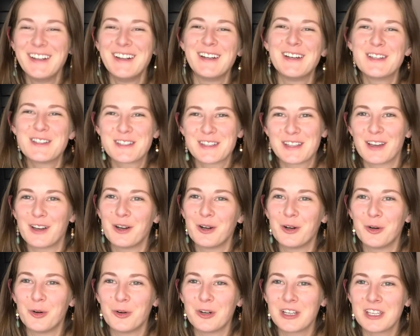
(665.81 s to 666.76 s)

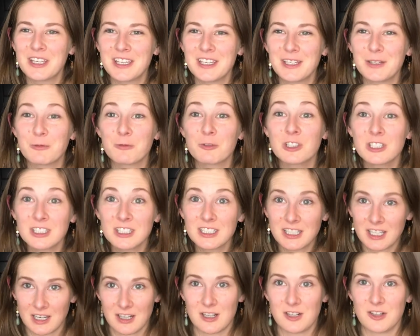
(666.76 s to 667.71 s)
So he really
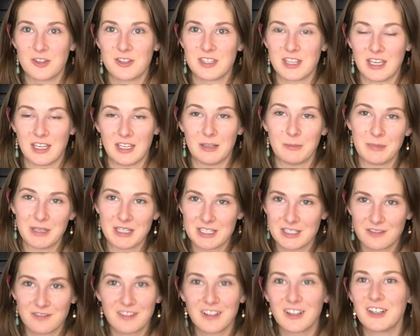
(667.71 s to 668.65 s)
cares and makes a
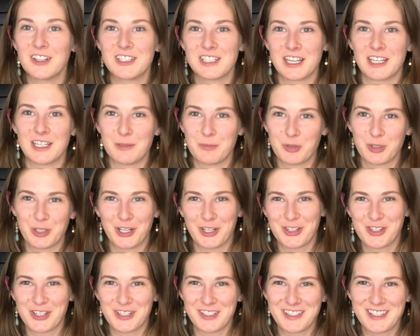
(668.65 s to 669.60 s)
very tiny production.